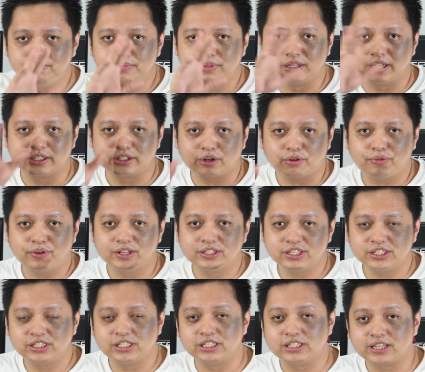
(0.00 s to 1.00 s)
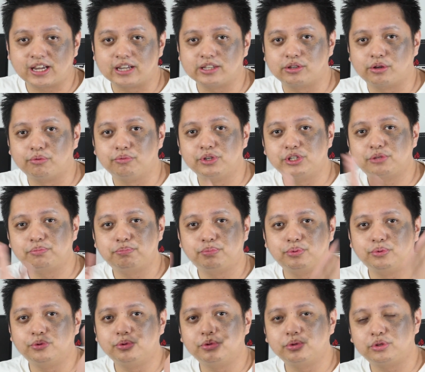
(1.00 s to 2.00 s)
The software just decides on which
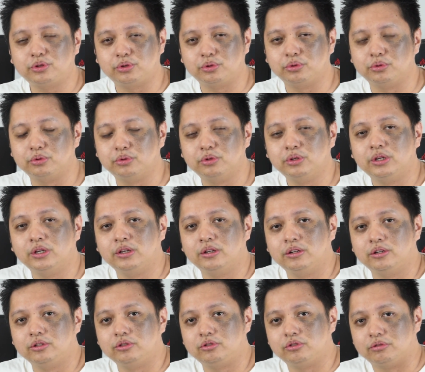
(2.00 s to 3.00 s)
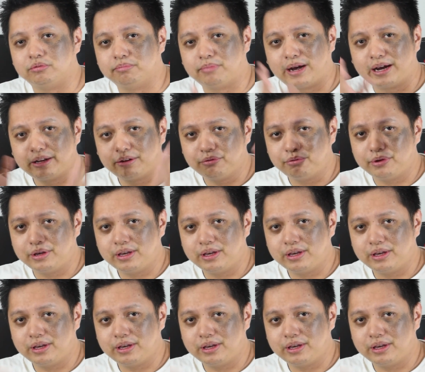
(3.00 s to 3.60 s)
pool to to mine